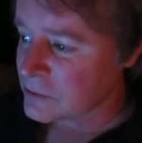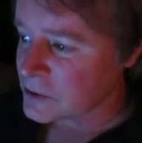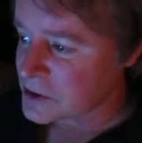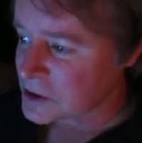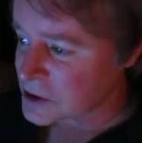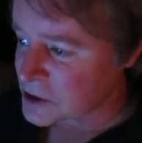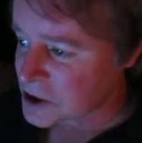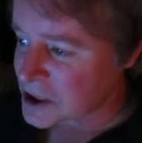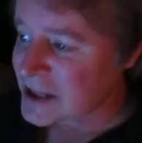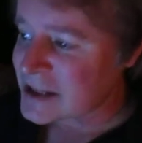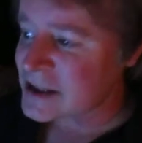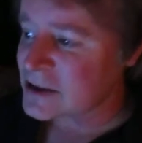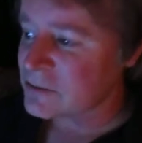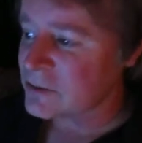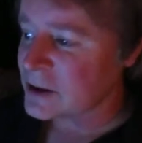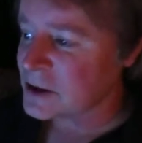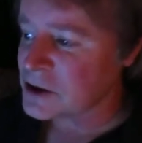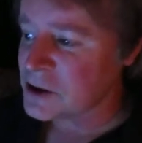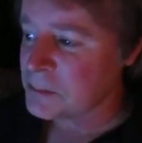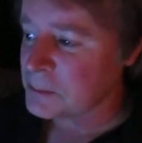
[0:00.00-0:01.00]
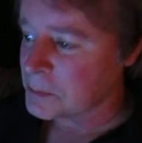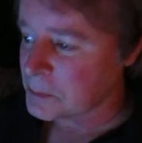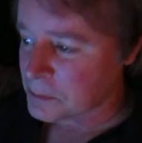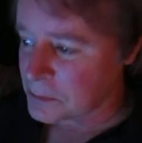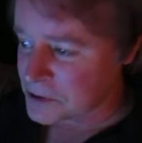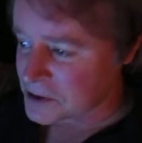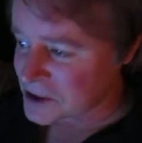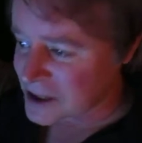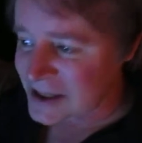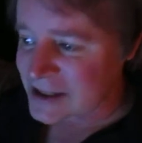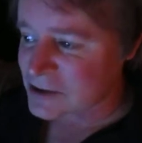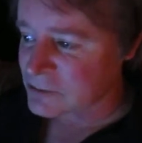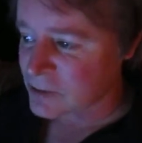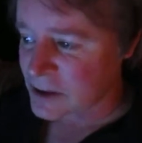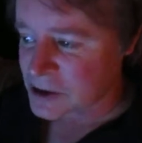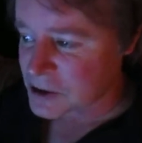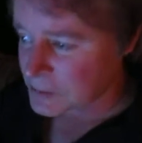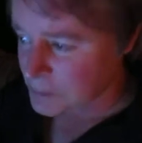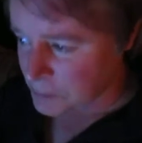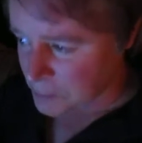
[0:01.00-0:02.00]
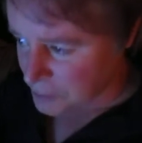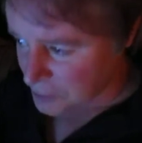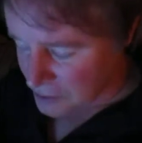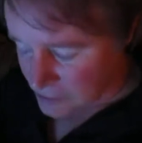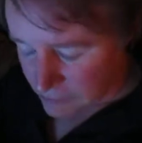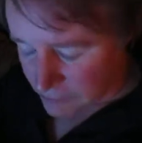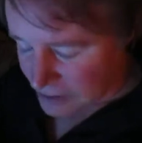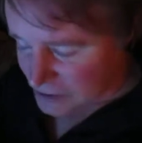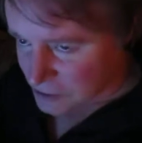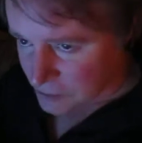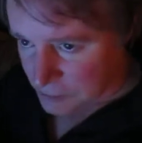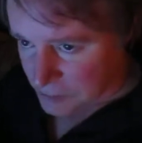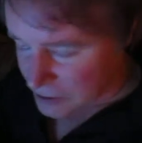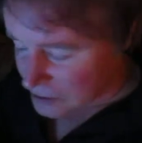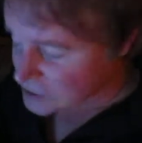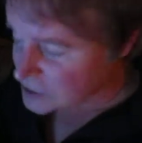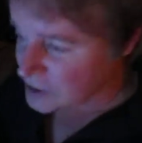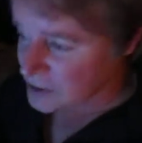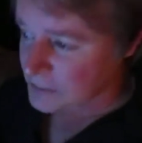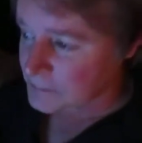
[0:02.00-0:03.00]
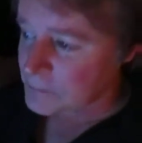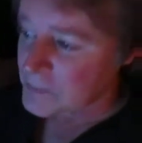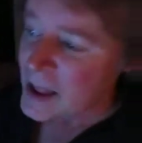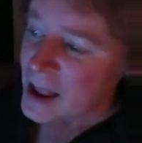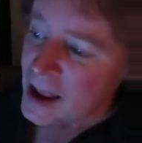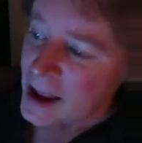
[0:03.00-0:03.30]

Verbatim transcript: just retrib- just retrib- retribution